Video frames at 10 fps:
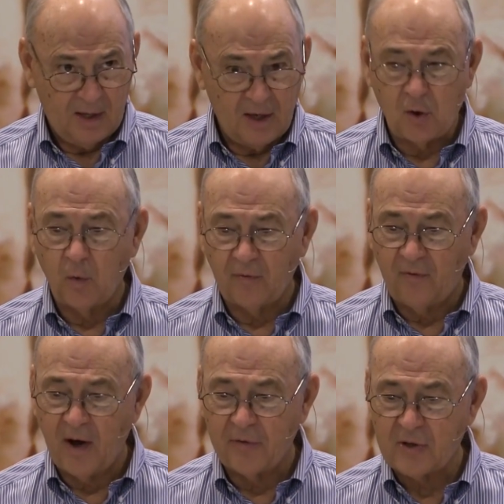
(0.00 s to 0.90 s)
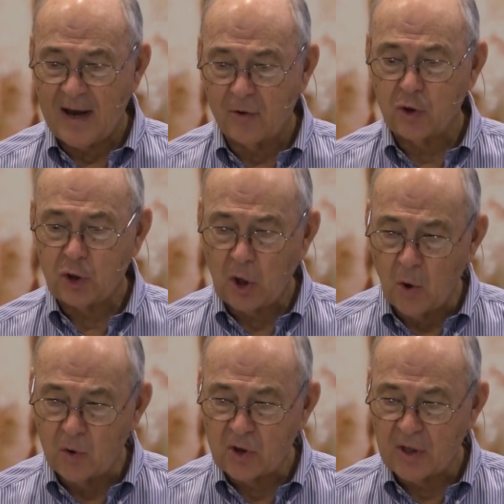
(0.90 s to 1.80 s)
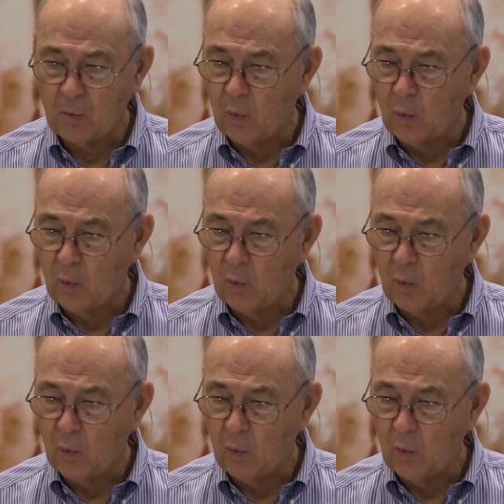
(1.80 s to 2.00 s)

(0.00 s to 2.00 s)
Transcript: into her father's house shows that